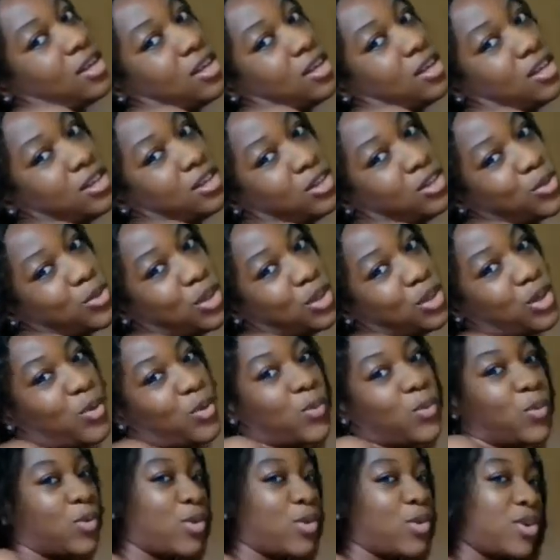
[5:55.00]
literally
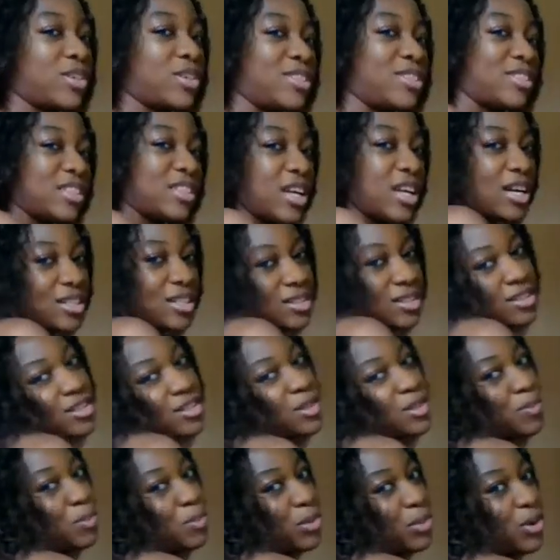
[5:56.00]
works. It has
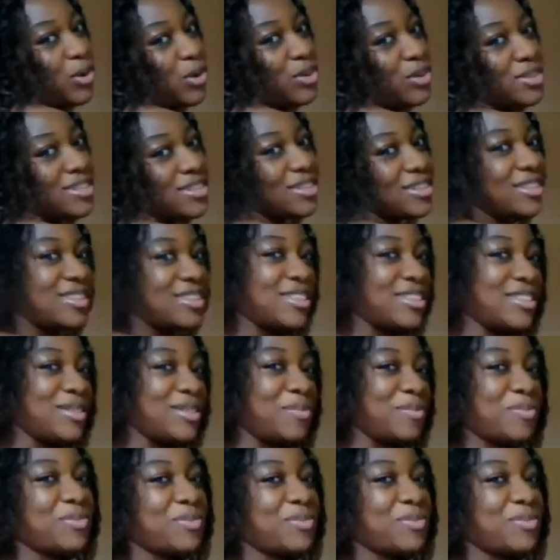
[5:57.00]
this blonde tip.